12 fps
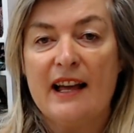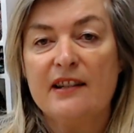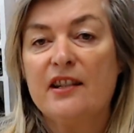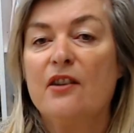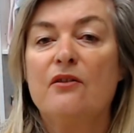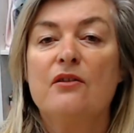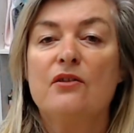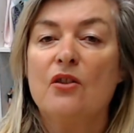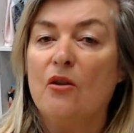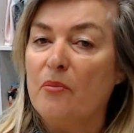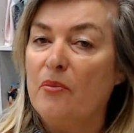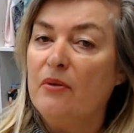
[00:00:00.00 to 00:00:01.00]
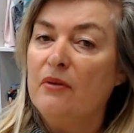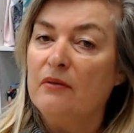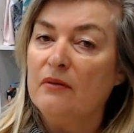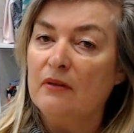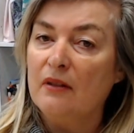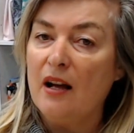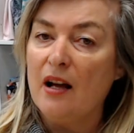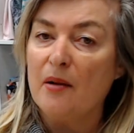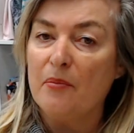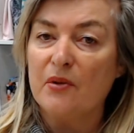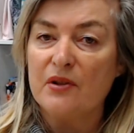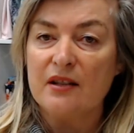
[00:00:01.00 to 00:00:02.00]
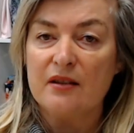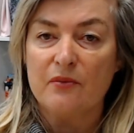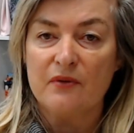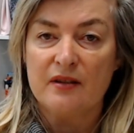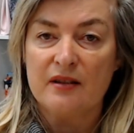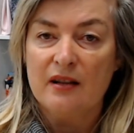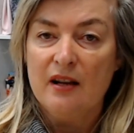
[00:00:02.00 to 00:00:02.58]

So the top bodice was